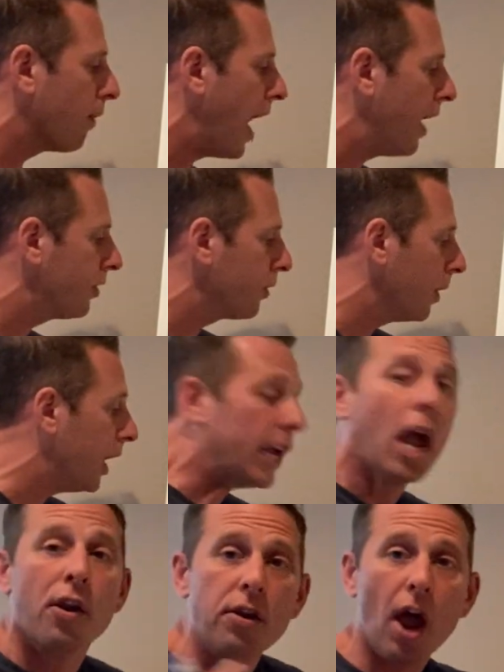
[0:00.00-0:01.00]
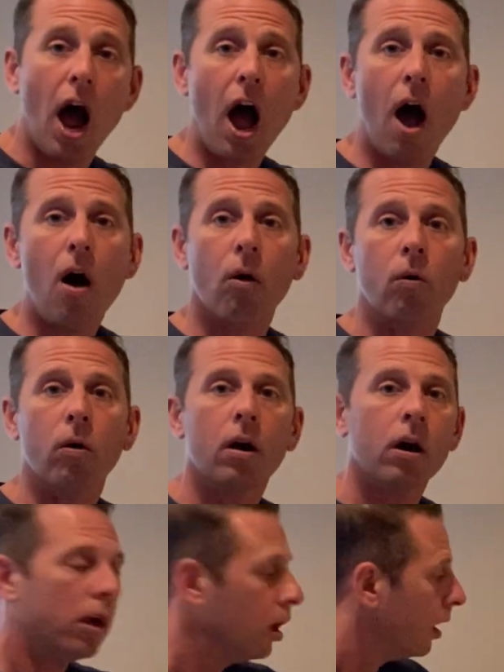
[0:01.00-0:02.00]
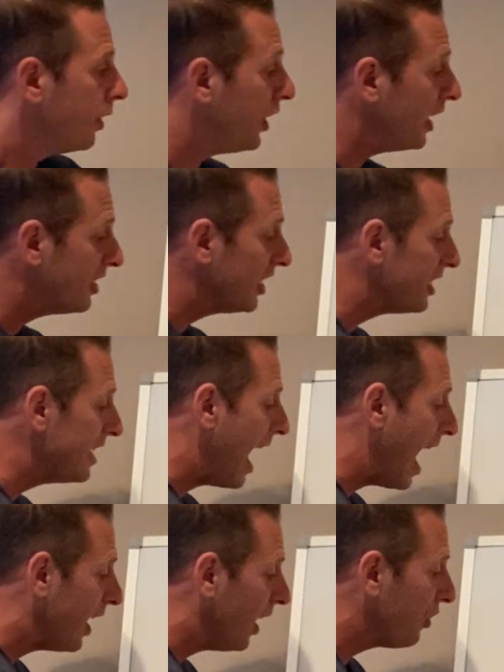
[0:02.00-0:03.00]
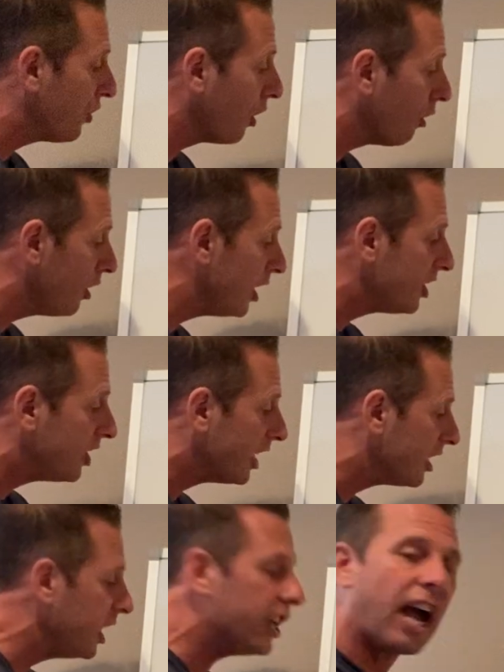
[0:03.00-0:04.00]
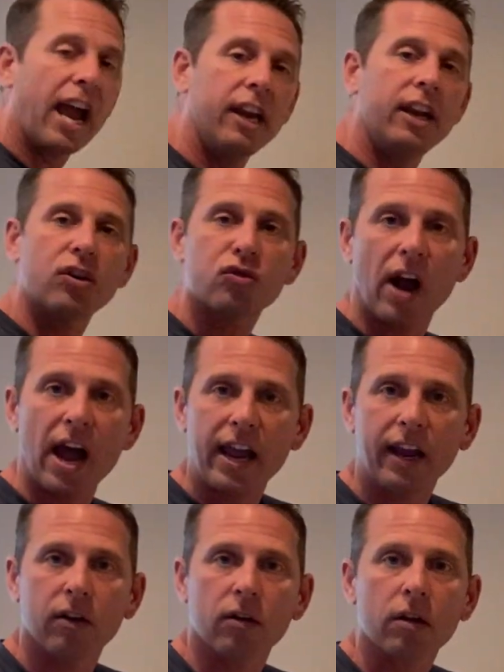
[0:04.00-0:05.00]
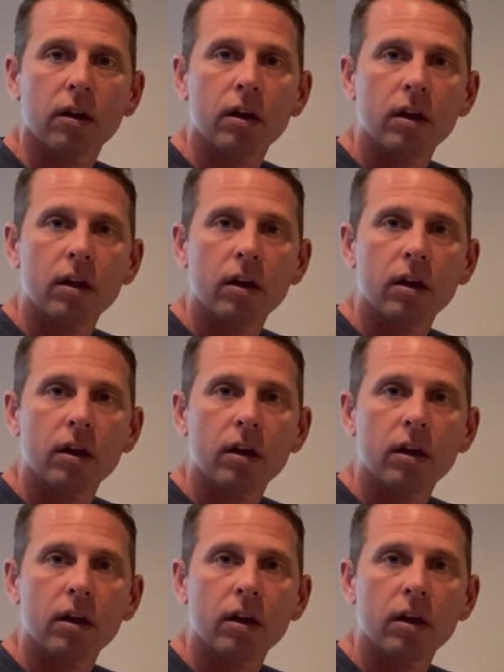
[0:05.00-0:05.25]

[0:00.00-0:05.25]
rad 3. No! This is not a 30, 60, 90 triangle.